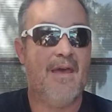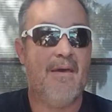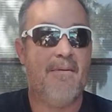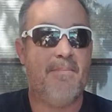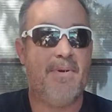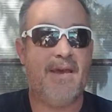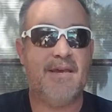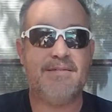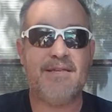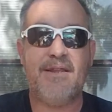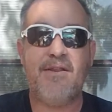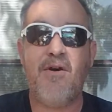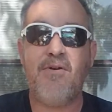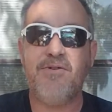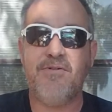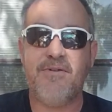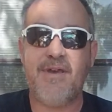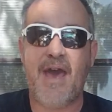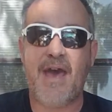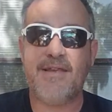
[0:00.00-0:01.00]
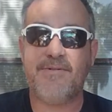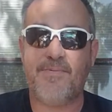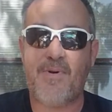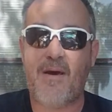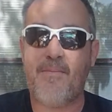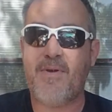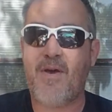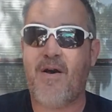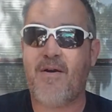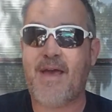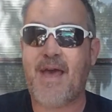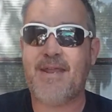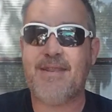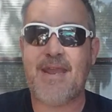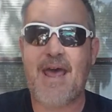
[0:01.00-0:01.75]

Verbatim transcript: because I know you guys probably all got